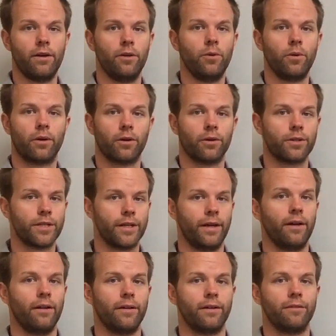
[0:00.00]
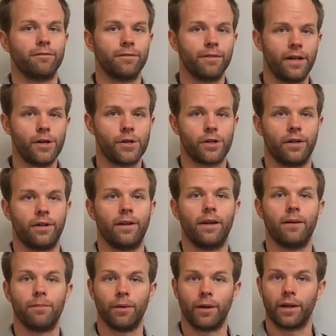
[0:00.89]
to curtail inflation
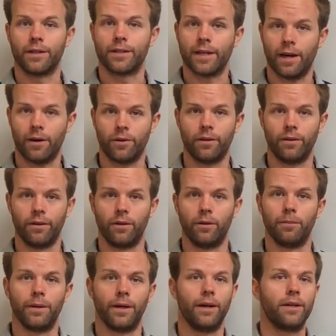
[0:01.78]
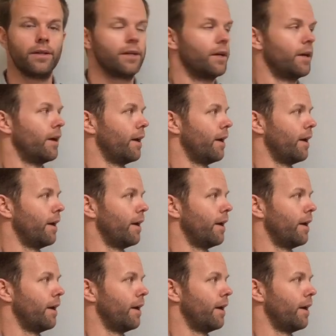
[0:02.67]
and bring it down a little bit,